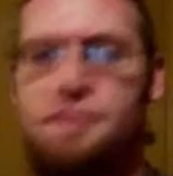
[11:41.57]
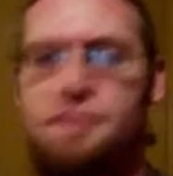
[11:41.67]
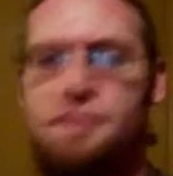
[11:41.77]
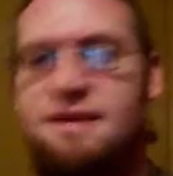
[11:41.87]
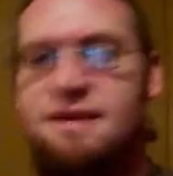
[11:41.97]

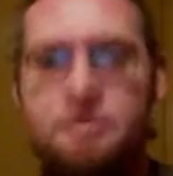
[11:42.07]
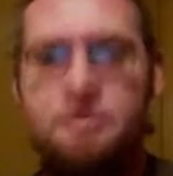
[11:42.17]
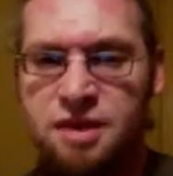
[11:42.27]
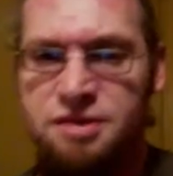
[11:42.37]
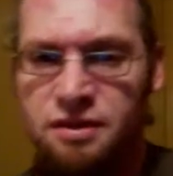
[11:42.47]
But that's not
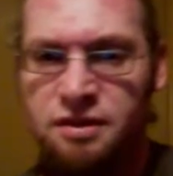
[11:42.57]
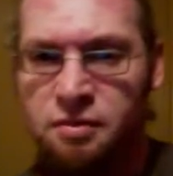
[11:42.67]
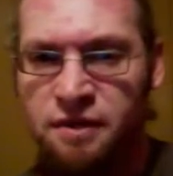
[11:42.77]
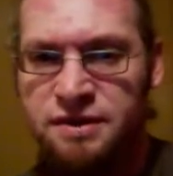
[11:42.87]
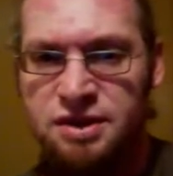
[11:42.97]
mentioned in the
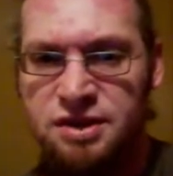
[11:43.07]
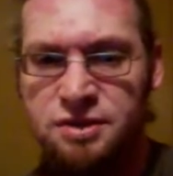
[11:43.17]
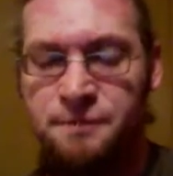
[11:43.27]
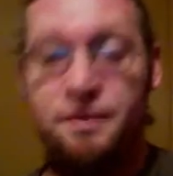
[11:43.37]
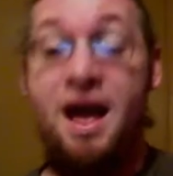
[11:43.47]
previous
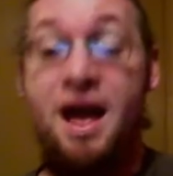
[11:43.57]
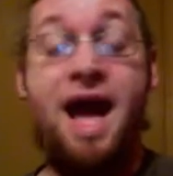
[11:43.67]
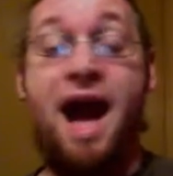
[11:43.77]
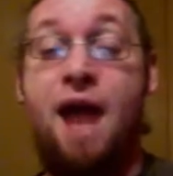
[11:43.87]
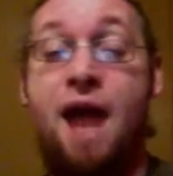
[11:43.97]
issue.
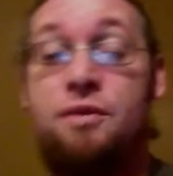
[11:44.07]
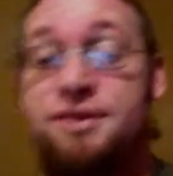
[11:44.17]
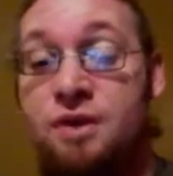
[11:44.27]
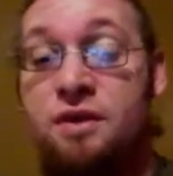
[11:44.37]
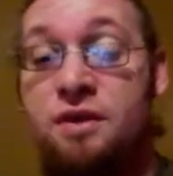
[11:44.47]
I
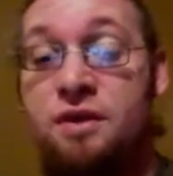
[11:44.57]
was so